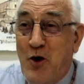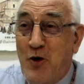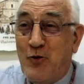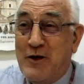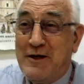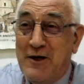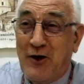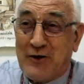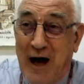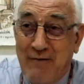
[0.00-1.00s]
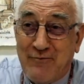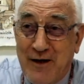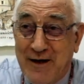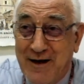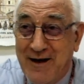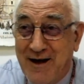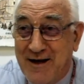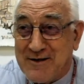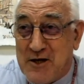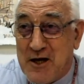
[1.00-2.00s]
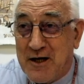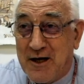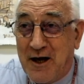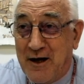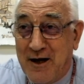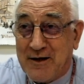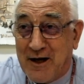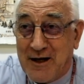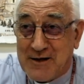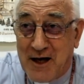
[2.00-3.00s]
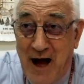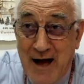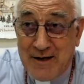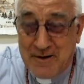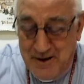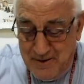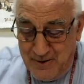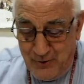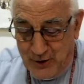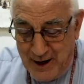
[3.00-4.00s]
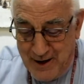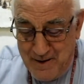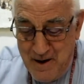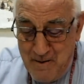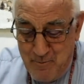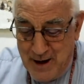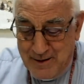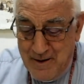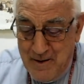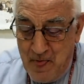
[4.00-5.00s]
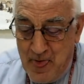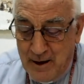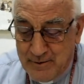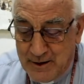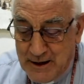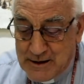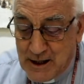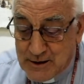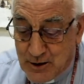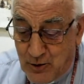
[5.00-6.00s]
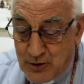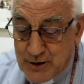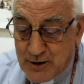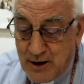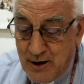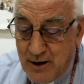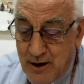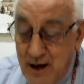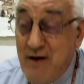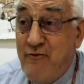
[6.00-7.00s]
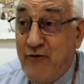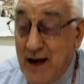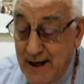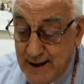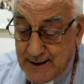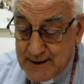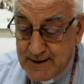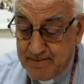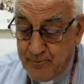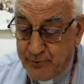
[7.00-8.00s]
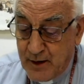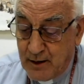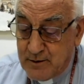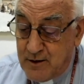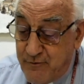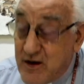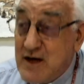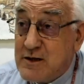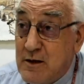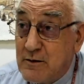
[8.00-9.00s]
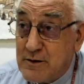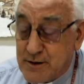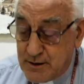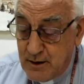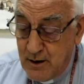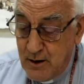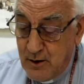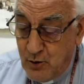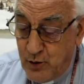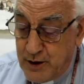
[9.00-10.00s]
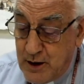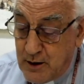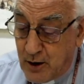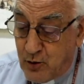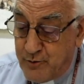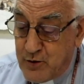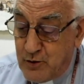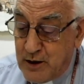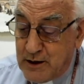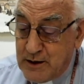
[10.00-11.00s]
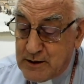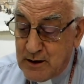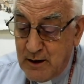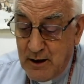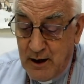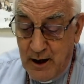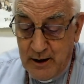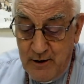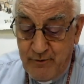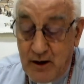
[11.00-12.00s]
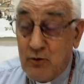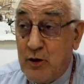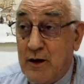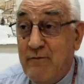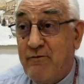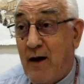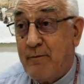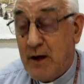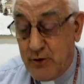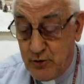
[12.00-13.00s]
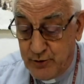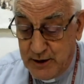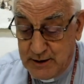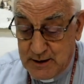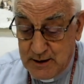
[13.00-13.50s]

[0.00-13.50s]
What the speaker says: we did not have the encyclical letter as a guide. Okay. But this has caused ill feelings, divisions within the communities, and even within family units.